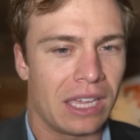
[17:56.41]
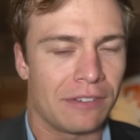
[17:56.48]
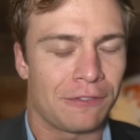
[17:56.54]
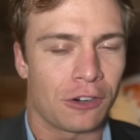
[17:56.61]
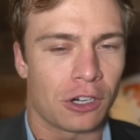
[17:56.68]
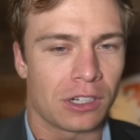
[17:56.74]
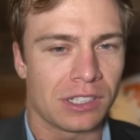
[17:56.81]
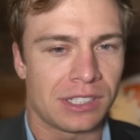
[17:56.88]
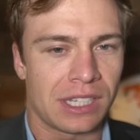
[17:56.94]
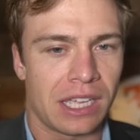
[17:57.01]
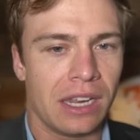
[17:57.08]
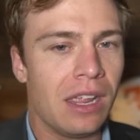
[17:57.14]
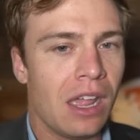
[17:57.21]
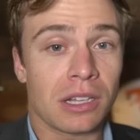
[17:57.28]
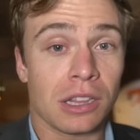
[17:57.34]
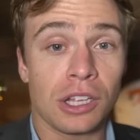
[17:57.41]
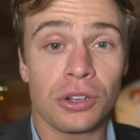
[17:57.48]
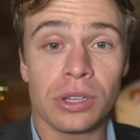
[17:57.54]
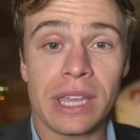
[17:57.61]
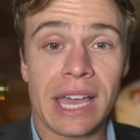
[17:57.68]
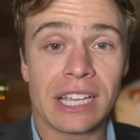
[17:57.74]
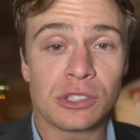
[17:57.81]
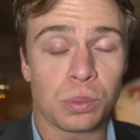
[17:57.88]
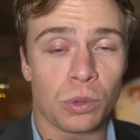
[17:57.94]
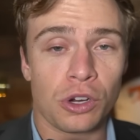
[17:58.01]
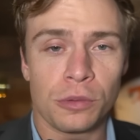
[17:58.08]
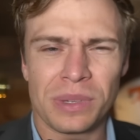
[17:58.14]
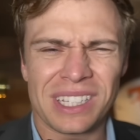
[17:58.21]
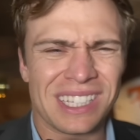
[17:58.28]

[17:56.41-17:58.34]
and Ferguson, but clearly has room